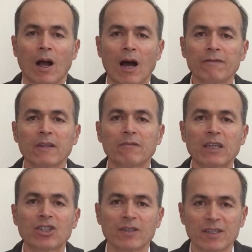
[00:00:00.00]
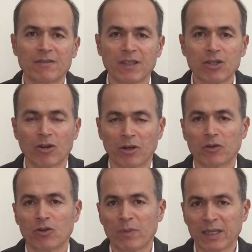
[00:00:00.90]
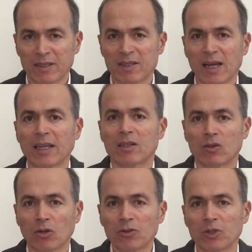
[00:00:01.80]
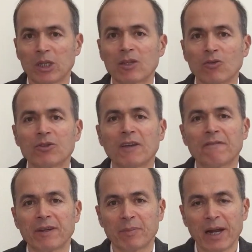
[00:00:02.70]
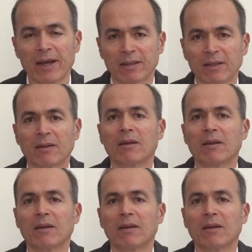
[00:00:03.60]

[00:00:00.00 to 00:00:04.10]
After watching this video, you might decide not to eat gluten-free bread.